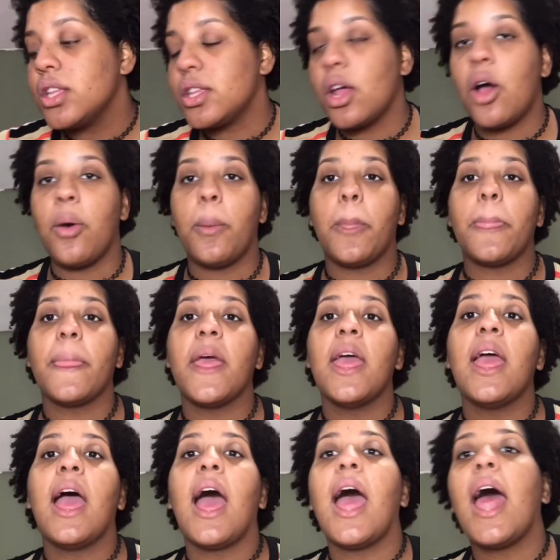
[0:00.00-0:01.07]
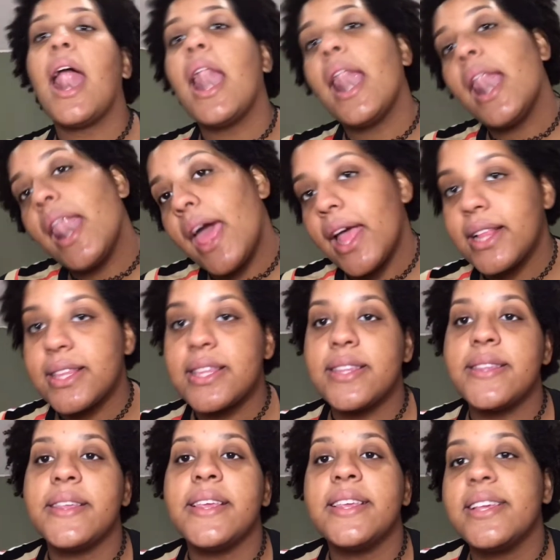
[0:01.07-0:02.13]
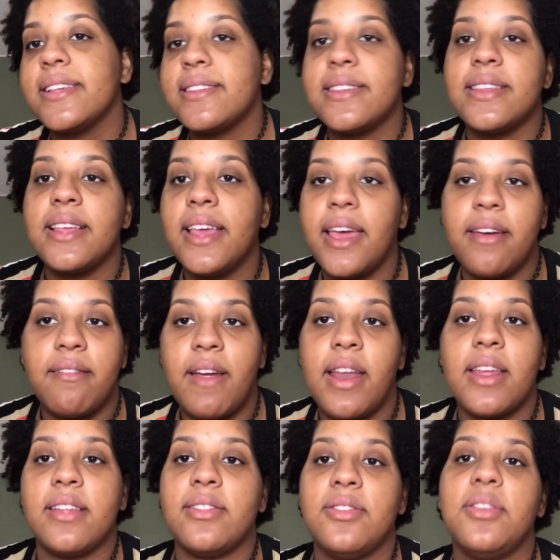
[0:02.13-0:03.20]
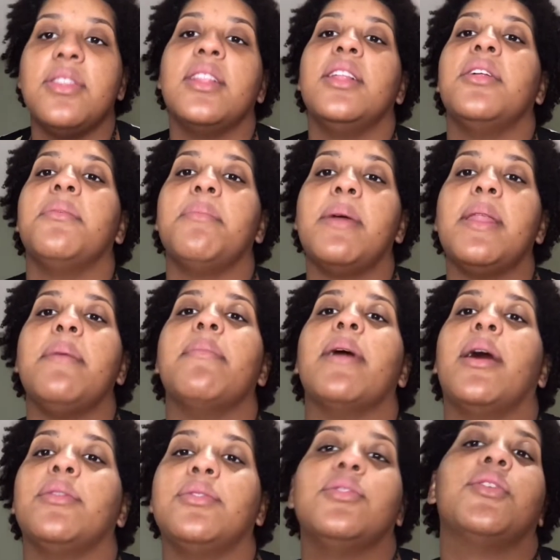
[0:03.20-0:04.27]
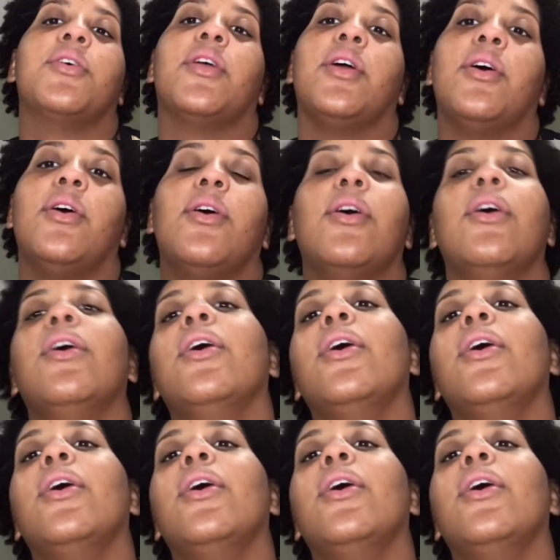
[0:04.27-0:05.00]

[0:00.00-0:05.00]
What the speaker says: So, let's just get right into the little mini brow tutorial.